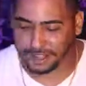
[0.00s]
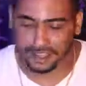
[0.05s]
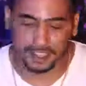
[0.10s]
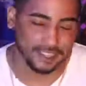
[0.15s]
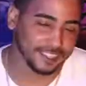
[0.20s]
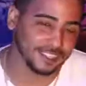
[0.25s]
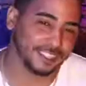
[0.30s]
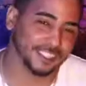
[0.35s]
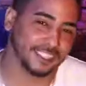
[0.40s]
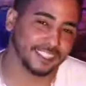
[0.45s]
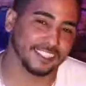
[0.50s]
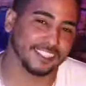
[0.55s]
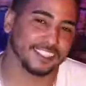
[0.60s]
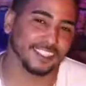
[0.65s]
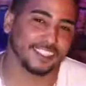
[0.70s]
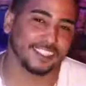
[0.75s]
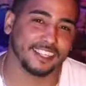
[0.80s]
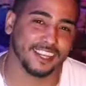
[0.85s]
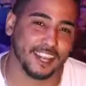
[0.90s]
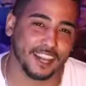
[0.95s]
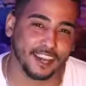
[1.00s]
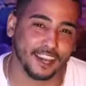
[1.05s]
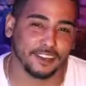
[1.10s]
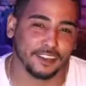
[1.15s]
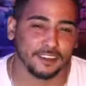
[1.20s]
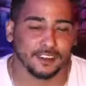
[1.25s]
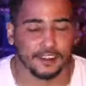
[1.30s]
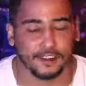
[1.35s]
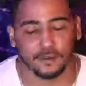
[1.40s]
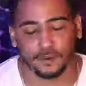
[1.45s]
You understand?
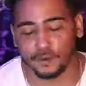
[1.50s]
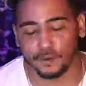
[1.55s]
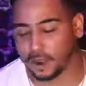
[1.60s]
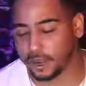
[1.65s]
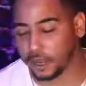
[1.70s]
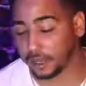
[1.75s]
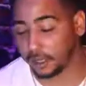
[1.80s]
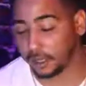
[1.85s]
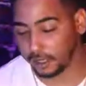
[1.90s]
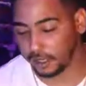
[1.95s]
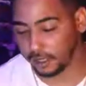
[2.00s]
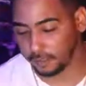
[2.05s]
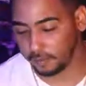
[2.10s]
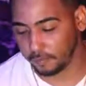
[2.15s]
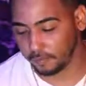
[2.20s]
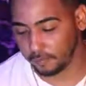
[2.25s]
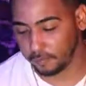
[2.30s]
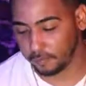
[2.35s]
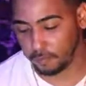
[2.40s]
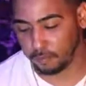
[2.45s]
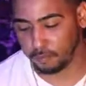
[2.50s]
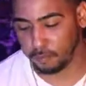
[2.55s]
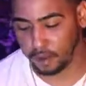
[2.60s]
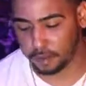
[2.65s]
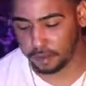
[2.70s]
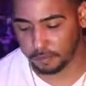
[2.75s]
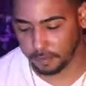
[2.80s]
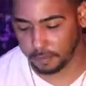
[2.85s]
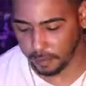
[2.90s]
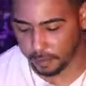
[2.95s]
Right? Hey, my brother
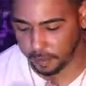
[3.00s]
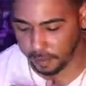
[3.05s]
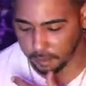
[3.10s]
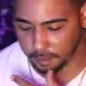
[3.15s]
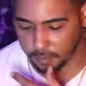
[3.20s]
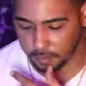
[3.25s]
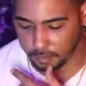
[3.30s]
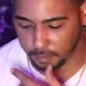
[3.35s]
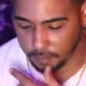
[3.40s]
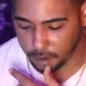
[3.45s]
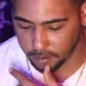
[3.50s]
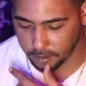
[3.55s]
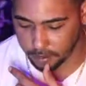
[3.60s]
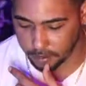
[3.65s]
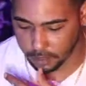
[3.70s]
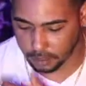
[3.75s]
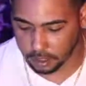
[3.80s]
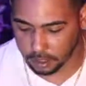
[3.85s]
from another mother.